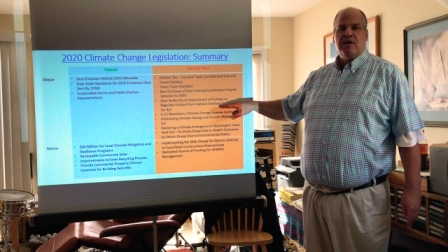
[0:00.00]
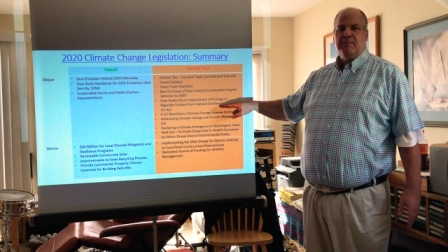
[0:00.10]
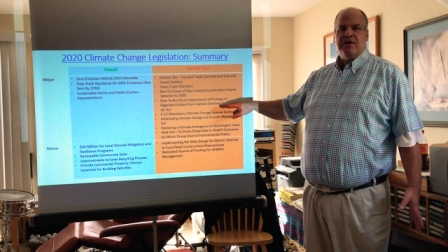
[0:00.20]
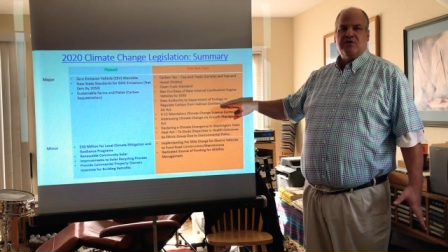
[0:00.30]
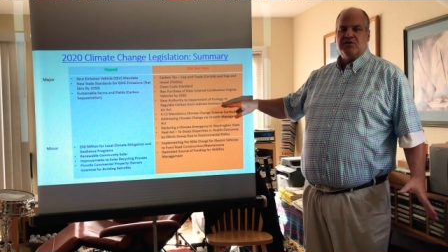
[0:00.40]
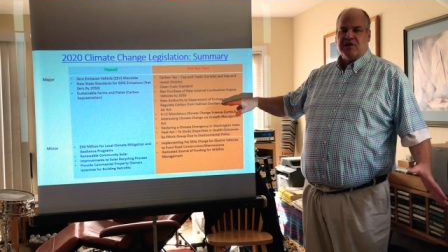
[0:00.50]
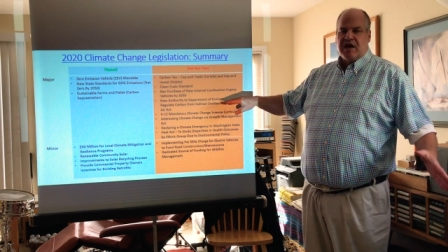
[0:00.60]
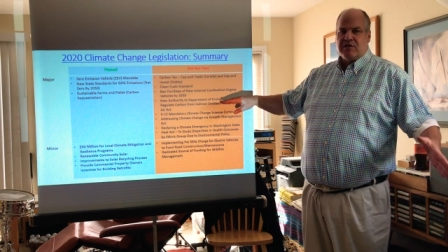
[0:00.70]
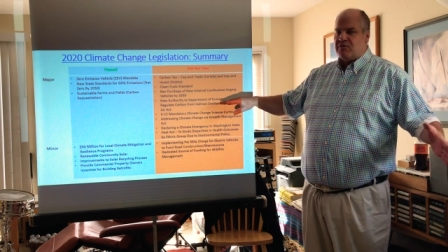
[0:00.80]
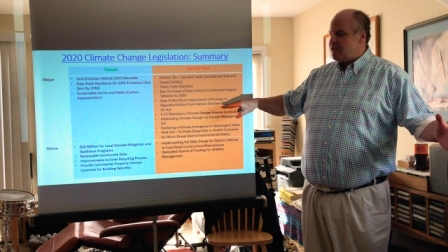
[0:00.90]
emitters
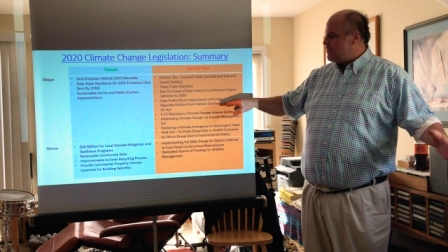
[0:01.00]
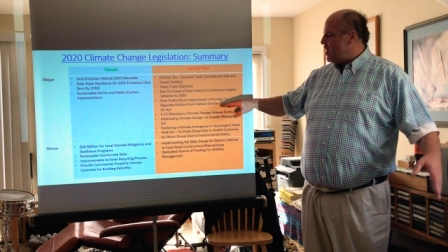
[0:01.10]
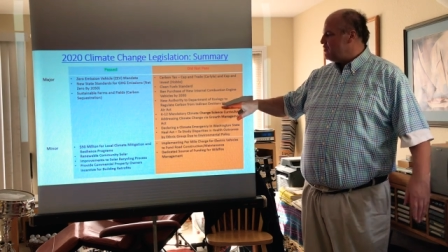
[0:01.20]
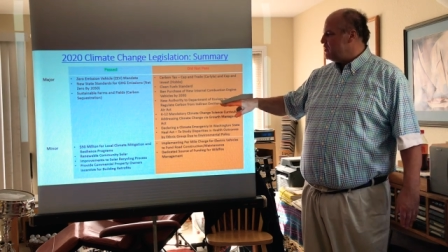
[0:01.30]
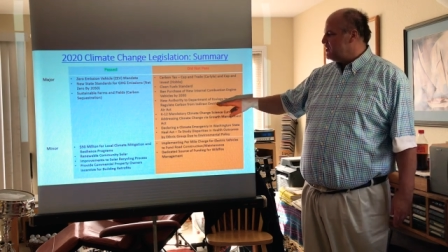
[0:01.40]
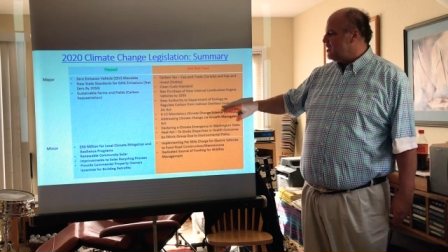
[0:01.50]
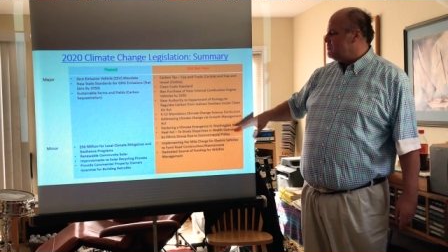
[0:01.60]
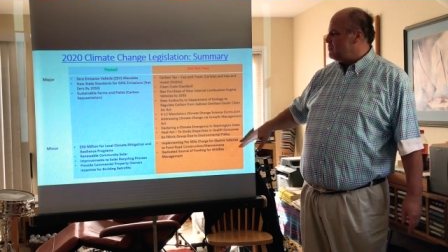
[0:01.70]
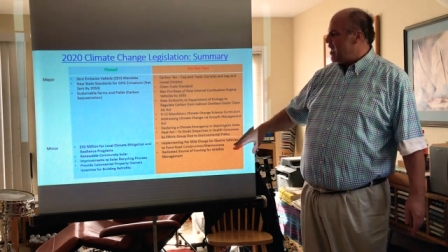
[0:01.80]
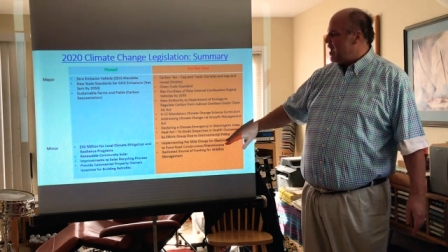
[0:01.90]
like refineries
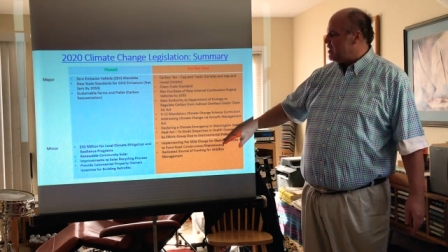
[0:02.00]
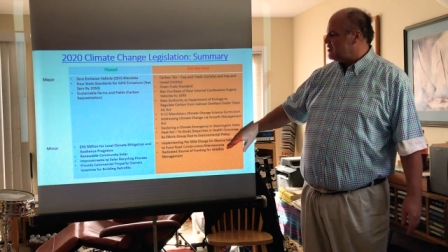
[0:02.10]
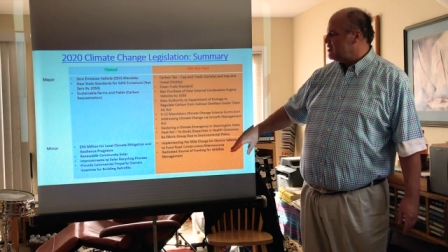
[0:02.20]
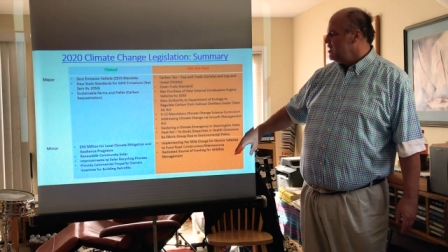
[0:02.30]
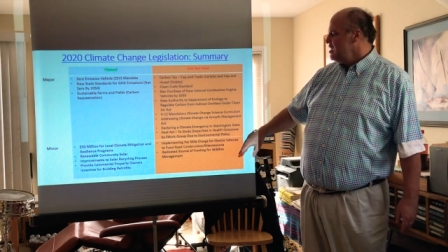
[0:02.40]
didn't pass.